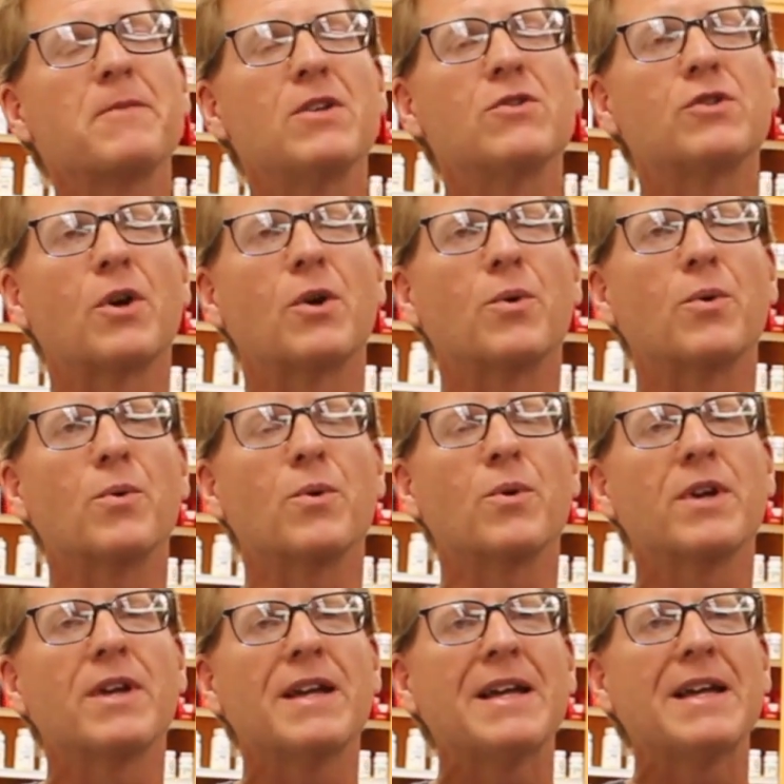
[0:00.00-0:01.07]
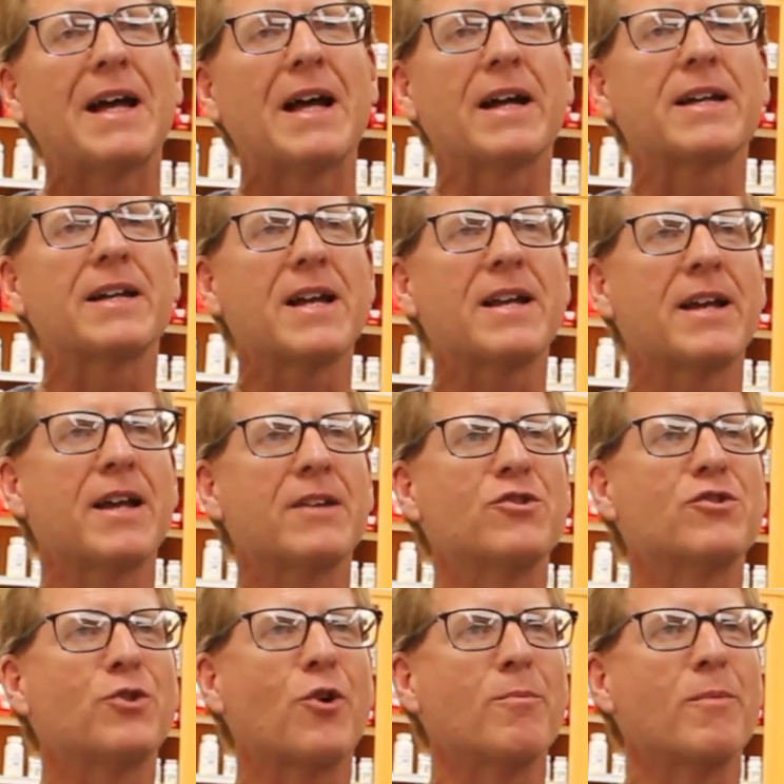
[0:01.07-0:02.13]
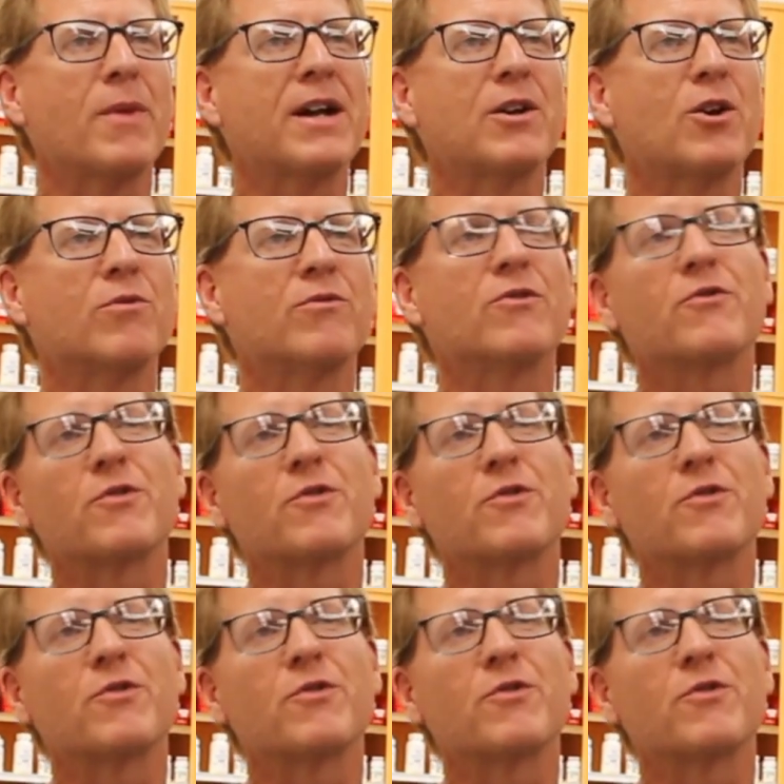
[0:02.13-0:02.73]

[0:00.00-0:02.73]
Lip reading: so I kind of had to start back over